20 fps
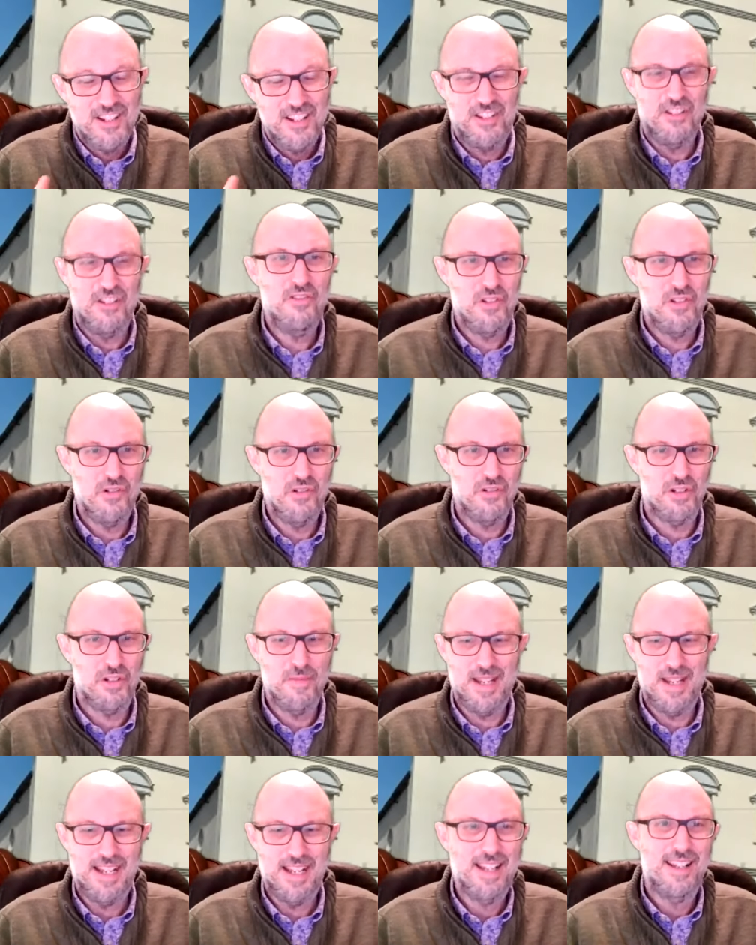Do talk to
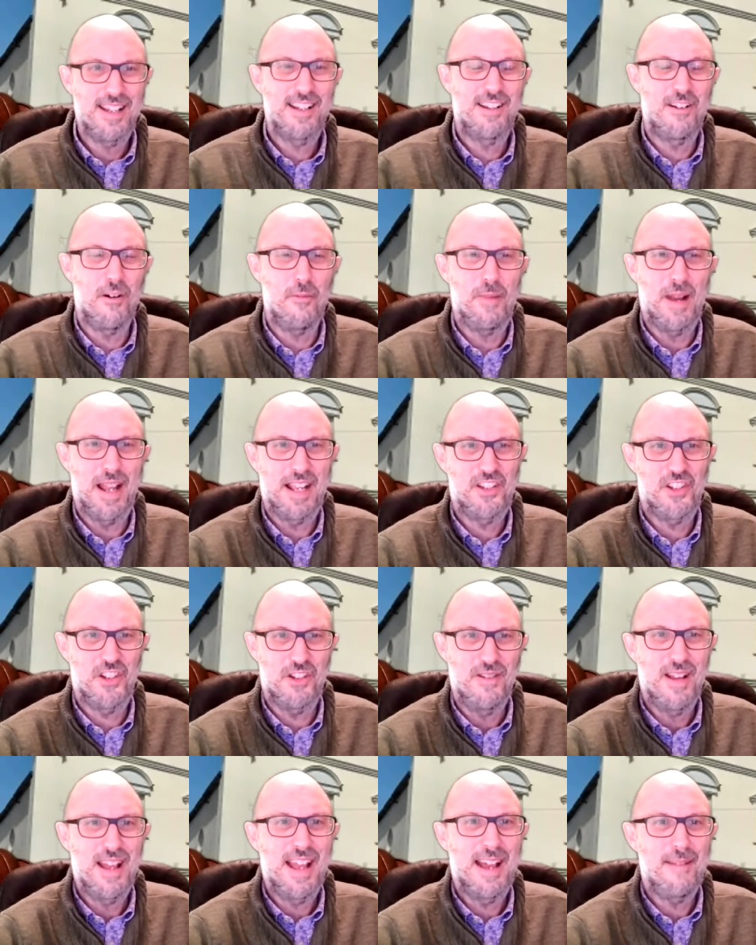me. God bless
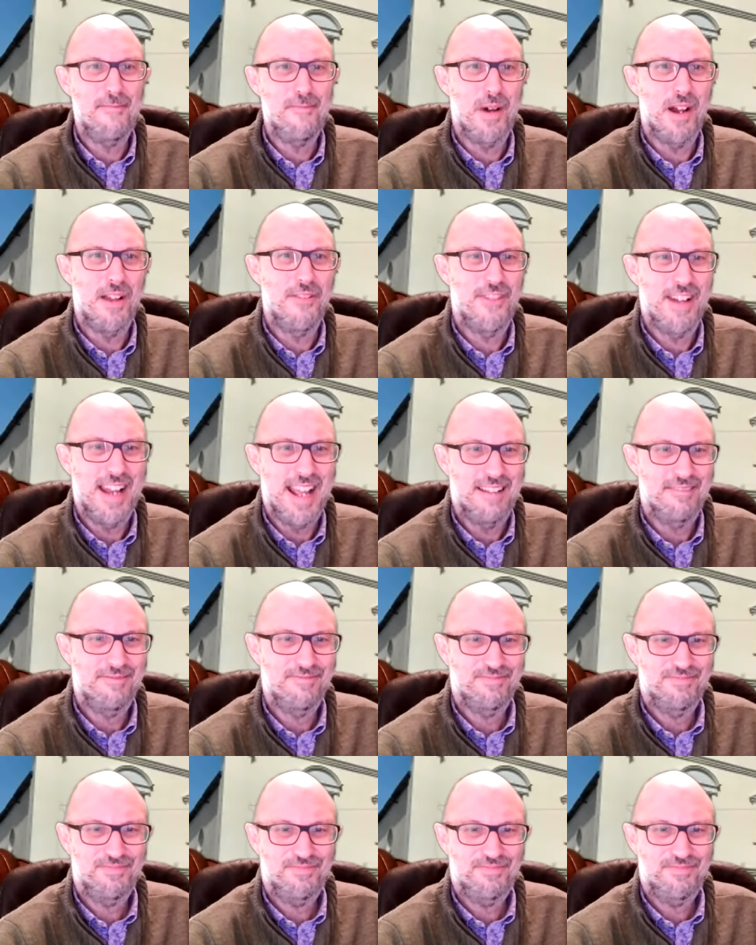you, and bye for now.